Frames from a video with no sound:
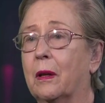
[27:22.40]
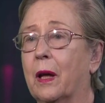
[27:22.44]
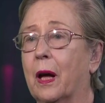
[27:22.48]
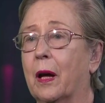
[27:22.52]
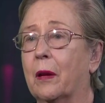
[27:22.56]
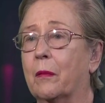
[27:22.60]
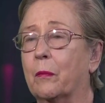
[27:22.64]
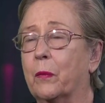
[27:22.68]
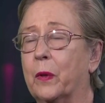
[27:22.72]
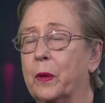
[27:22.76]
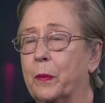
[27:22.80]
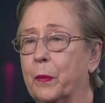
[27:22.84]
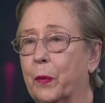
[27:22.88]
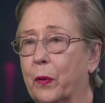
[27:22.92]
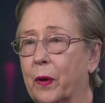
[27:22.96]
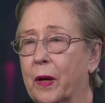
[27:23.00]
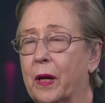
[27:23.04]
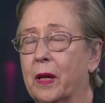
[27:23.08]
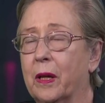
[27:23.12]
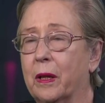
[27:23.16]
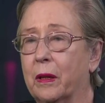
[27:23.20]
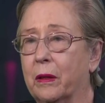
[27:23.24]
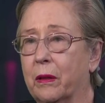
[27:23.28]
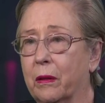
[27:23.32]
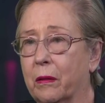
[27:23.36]
And we
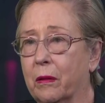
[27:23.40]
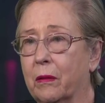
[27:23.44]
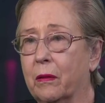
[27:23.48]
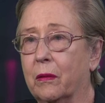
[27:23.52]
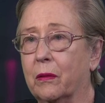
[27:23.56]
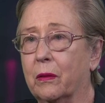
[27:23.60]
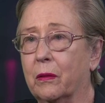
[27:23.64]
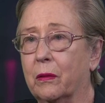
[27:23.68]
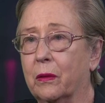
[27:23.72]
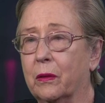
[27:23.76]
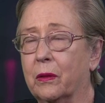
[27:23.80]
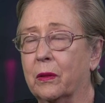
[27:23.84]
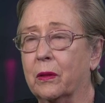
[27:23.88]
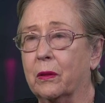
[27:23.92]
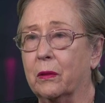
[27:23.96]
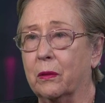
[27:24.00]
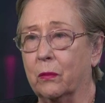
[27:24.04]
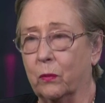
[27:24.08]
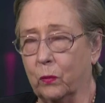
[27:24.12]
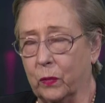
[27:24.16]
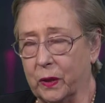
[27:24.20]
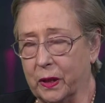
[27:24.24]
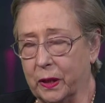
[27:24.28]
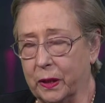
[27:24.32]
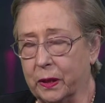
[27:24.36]
pray,
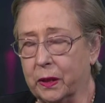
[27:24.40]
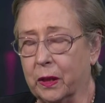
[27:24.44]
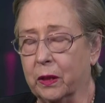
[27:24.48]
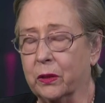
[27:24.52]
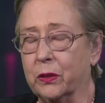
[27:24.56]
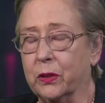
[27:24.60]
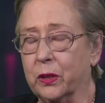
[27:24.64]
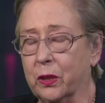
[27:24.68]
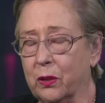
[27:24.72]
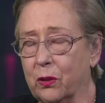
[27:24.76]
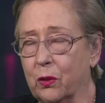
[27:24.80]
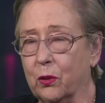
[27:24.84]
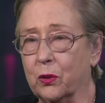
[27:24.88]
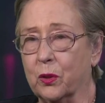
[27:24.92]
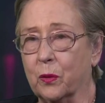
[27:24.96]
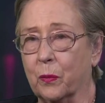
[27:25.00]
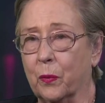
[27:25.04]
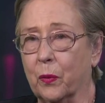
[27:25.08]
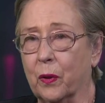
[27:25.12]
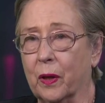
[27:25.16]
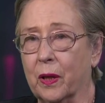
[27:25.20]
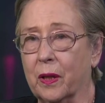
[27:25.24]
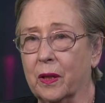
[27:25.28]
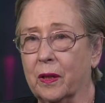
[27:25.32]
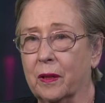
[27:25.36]
we continue to
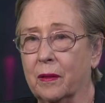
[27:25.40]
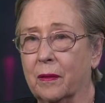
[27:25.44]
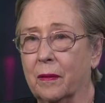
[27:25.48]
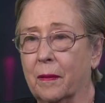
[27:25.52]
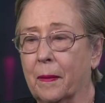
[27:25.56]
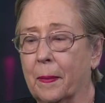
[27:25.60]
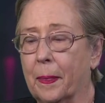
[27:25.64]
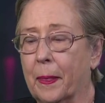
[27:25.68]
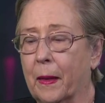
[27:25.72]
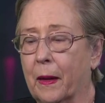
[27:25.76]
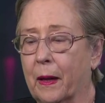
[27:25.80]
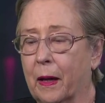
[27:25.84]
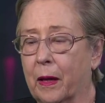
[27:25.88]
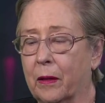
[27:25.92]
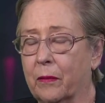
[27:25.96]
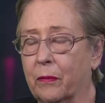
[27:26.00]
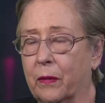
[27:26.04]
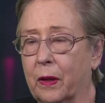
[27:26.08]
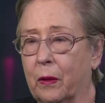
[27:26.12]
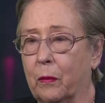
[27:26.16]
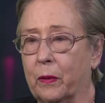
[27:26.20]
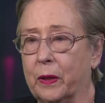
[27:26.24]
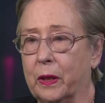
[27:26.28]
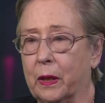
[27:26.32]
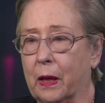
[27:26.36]
pray, and
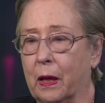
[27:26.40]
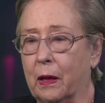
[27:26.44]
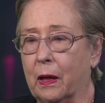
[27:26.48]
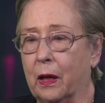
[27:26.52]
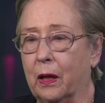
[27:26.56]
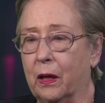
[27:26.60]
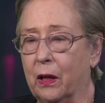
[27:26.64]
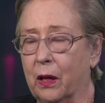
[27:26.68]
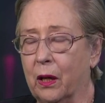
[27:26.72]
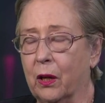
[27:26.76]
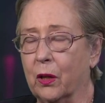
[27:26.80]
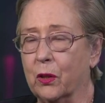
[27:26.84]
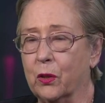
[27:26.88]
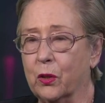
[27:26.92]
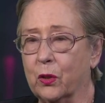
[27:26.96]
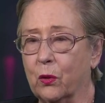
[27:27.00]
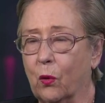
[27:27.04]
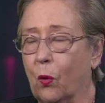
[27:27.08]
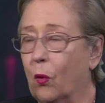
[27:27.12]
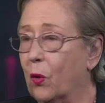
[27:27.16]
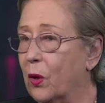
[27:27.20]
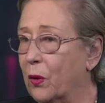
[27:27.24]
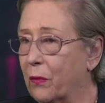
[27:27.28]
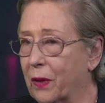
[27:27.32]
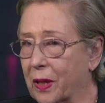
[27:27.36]
we urge
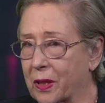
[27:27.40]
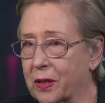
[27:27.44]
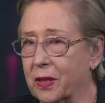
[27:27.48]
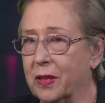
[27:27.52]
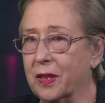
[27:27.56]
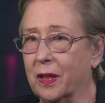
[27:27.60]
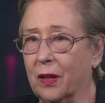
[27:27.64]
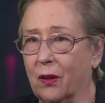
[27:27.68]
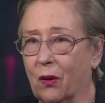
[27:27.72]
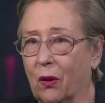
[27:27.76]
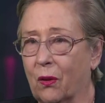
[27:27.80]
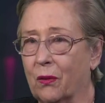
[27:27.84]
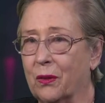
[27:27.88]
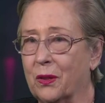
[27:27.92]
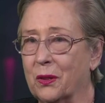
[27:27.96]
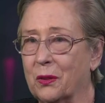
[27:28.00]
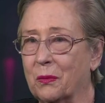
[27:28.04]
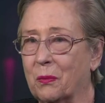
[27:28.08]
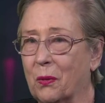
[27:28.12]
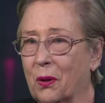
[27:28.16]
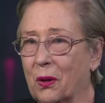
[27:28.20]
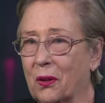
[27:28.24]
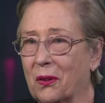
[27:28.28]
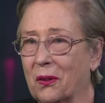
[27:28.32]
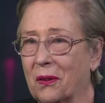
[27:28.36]
all of us here on this
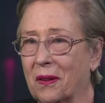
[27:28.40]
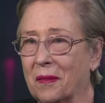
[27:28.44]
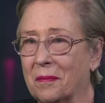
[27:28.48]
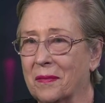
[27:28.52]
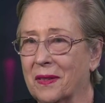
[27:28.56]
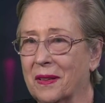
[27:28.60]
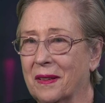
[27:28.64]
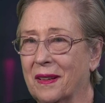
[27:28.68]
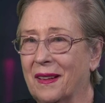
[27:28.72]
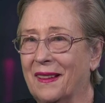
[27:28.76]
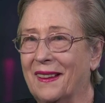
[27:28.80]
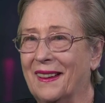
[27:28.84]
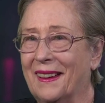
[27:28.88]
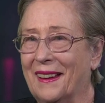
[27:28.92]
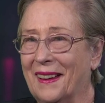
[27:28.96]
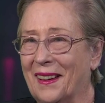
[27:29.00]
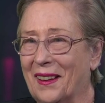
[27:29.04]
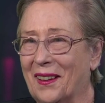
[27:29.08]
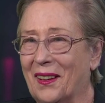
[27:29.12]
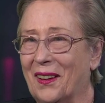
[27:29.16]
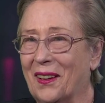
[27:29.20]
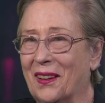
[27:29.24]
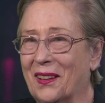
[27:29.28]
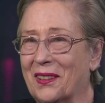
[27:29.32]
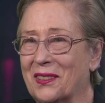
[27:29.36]
program,
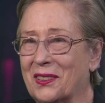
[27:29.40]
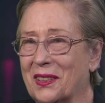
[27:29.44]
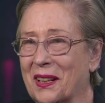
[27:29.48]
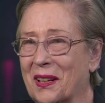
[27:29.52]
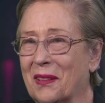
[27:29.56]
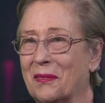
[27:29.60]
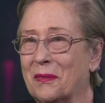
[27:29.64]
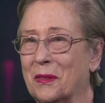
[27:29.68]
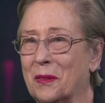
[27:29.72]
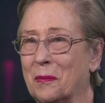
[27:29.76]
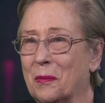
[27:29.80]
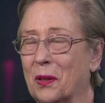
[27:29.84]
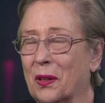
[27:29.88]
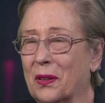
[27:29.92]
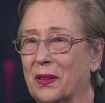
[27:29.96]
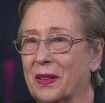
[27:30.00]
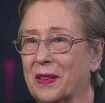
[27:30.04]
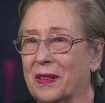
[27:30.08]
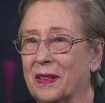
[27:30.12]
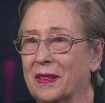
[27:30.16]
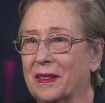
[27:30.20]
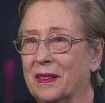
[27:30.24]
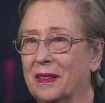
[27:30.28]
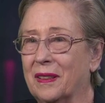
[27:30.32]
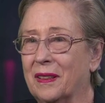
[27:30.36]
urge
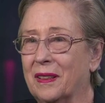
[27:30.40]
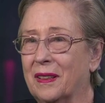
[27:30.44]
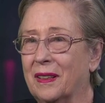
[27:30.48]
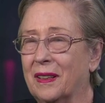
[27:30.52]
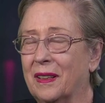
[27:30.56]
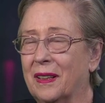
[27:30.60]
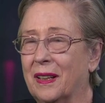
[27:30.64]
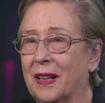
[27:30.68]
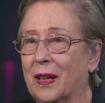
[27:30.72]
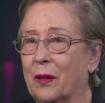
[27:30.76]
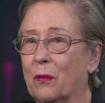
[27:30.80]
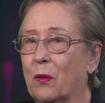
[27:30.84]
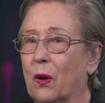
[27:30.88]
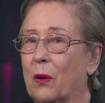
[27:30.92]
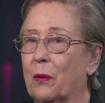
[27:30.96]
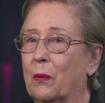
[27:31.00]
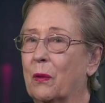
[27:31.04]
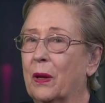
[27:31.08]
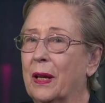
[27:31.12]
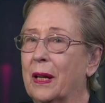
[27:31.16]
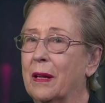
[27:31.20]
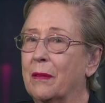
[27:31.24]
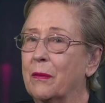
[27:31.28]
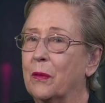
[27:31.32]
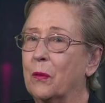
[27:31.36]
everybody in
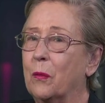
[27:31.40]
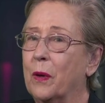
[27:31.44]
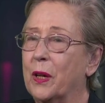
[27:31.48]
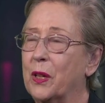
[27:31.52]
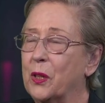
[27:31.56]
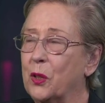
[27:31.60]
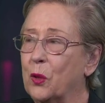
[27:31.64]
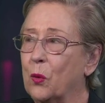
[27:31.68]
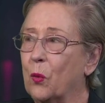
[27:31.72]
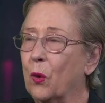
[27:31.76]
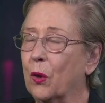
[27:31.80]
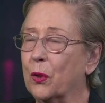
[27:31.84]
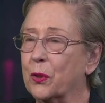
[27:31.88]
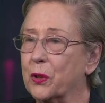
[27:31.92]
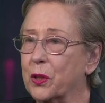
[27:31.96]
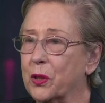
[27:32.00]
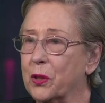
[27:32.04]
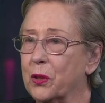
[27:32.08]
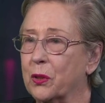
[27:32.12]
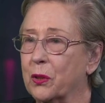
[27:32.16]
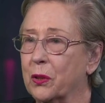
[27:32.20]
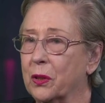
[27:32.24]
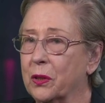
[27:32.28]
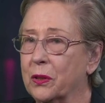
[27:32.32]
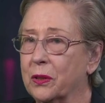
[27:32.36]
whatever way you want to
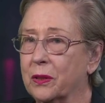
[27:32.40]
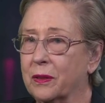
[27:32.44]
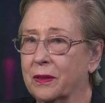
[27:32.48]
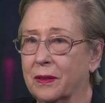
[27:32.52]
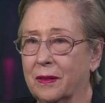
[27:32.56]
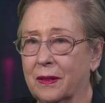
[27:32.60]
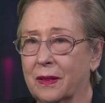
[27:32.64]
do it,